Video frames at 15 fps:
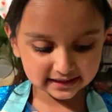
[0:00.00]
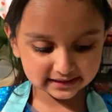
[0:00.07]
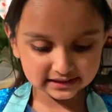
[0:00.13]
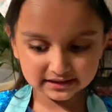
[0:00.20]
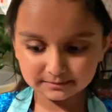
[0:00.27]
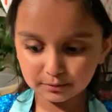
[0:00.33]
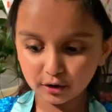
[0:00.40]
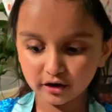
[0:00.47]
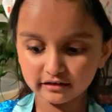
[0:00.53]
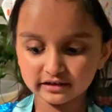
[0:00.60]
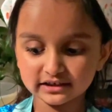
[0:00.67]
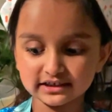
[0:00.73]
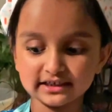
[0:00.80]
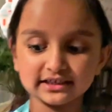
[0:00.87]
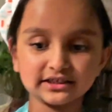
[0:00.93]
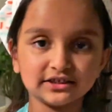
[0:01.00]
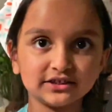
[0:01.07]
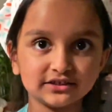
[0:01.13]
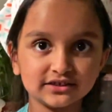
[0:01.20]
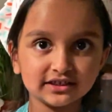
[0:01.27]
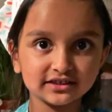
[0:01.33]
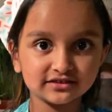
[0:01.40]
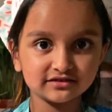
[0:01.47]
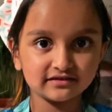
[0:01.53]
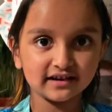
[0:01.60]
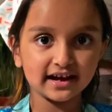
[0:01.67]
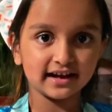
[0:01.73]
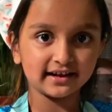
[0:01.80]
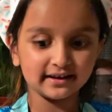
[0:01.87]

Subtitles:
Let's pour it into the tray.